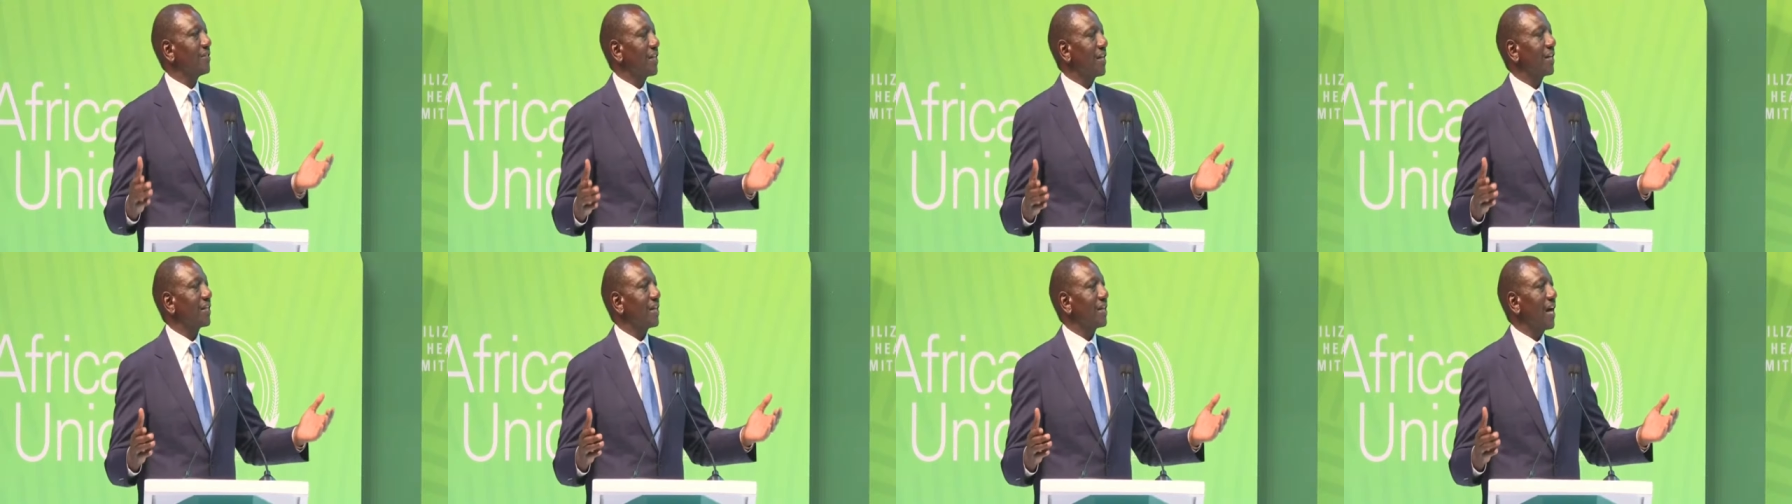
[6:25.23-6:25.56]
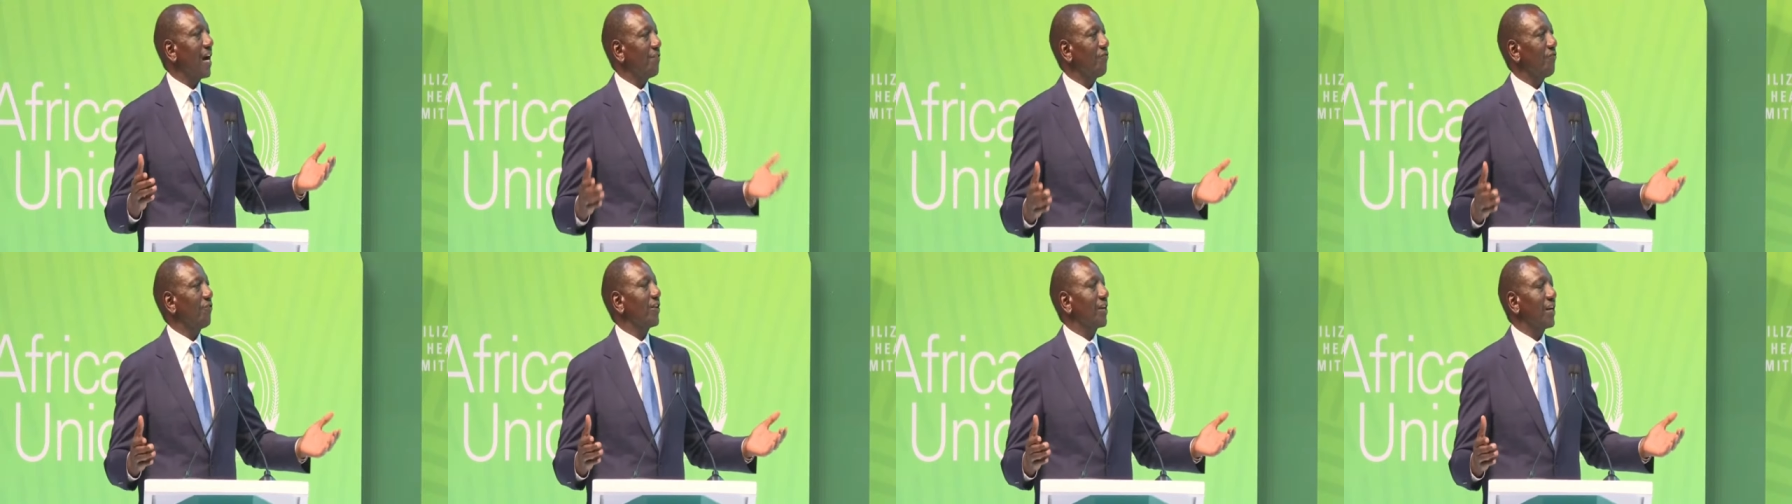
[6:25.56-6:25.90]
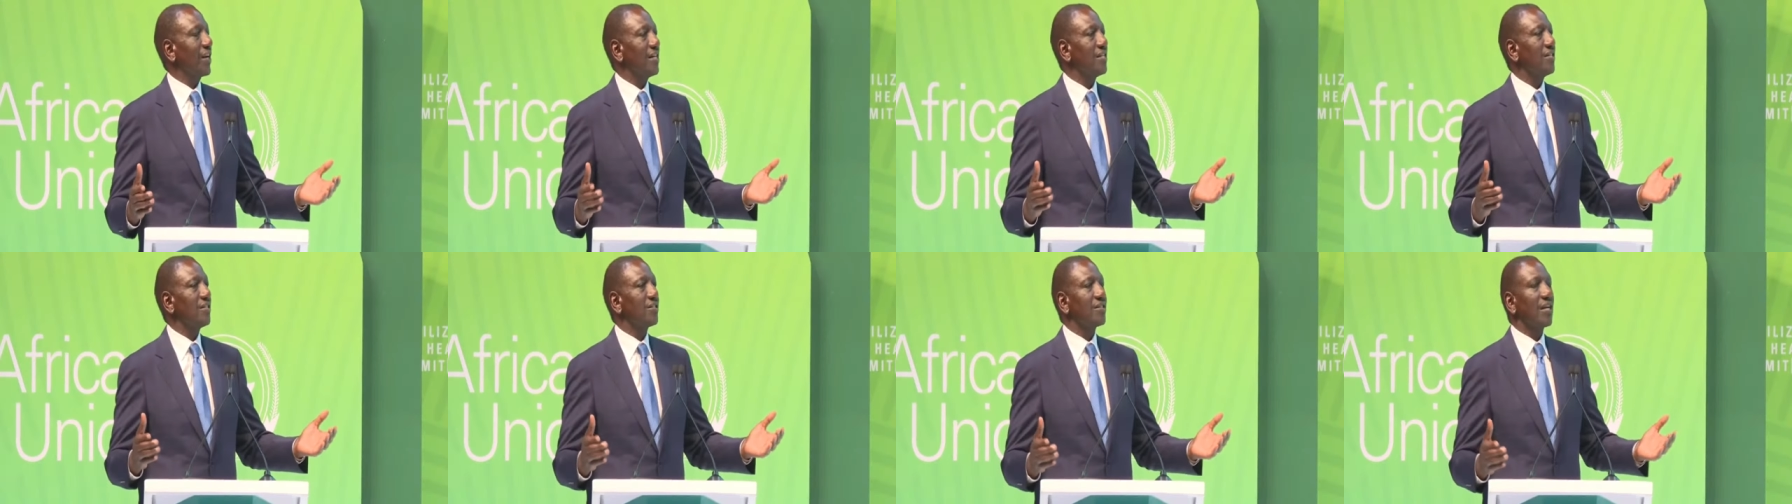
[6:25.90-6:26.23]
that
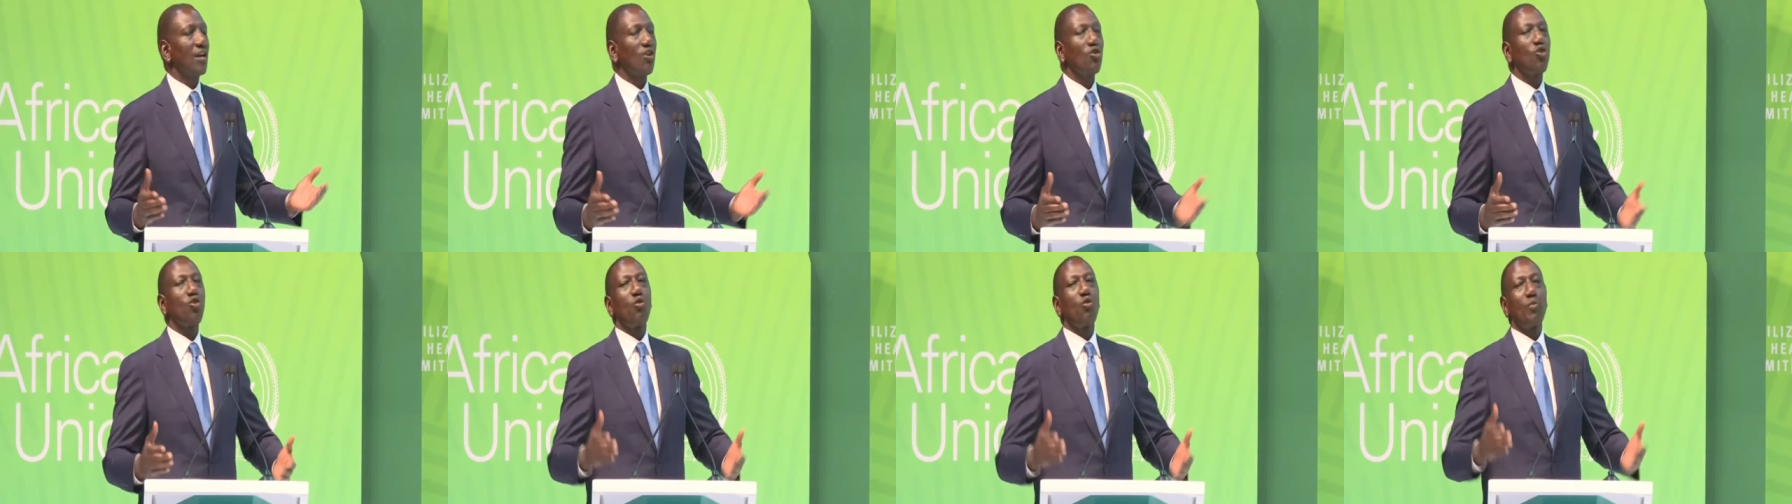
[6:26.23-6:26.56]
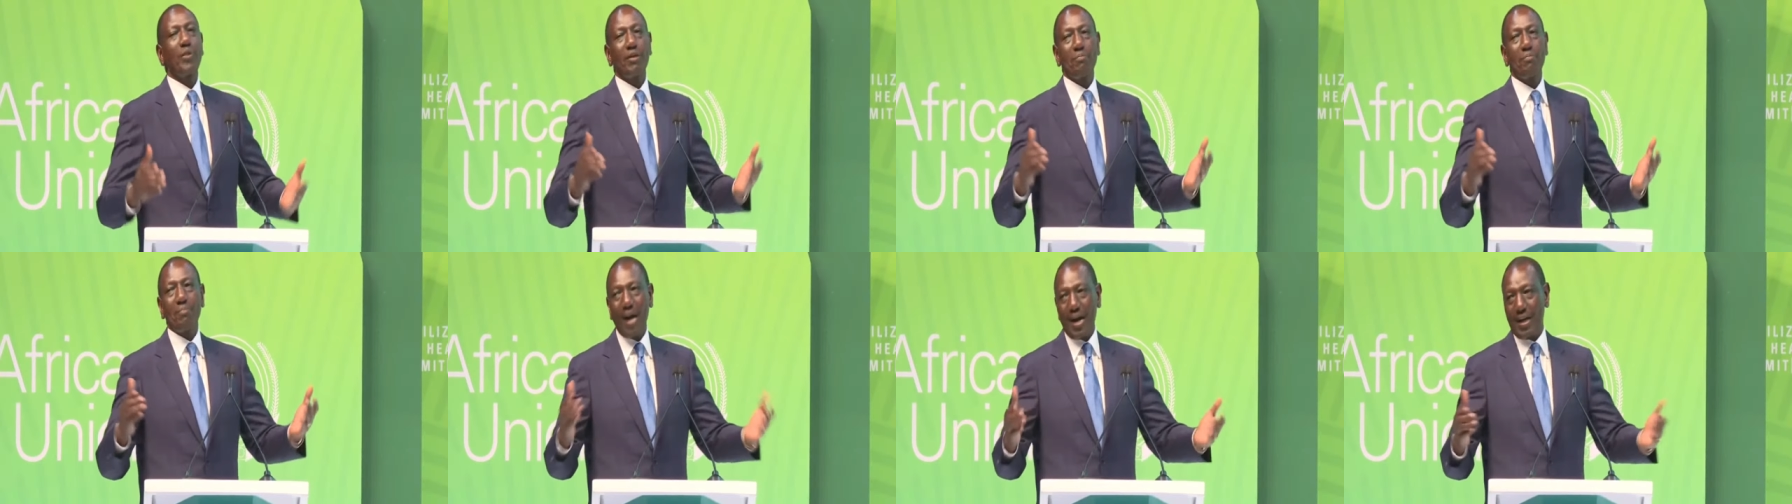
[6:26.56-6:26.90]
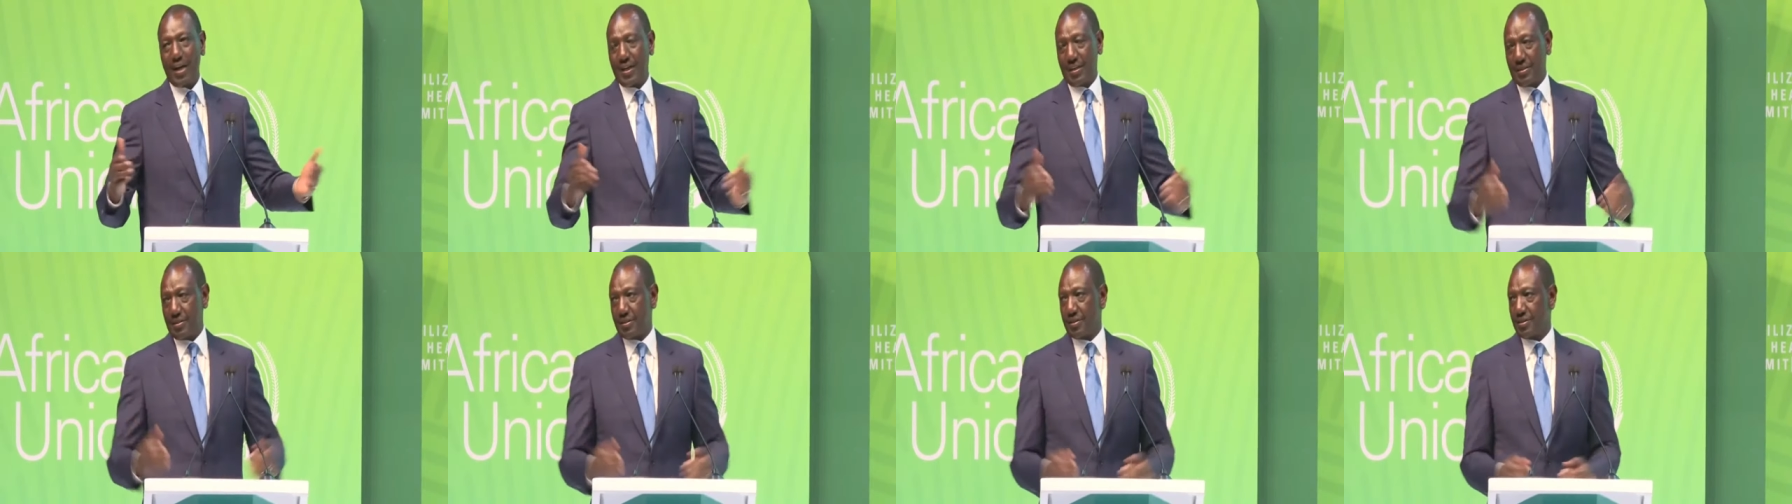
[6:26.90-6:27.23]
Africa is a growing
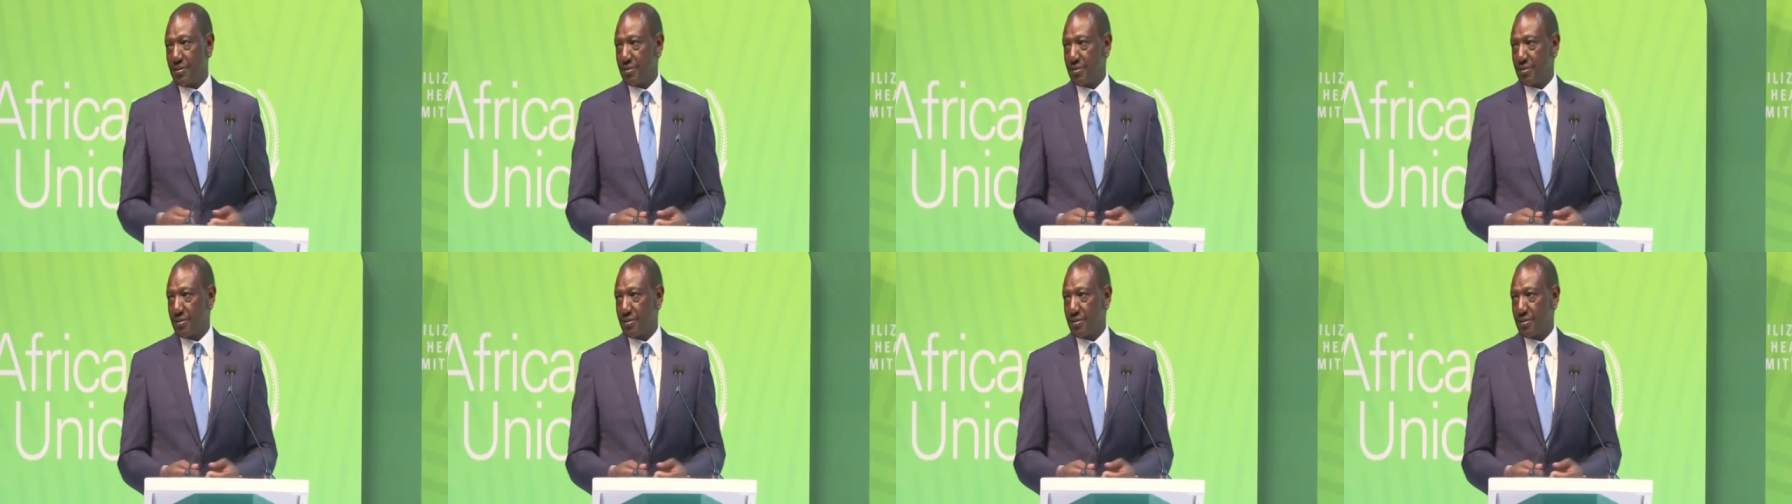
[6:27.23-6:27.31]
market.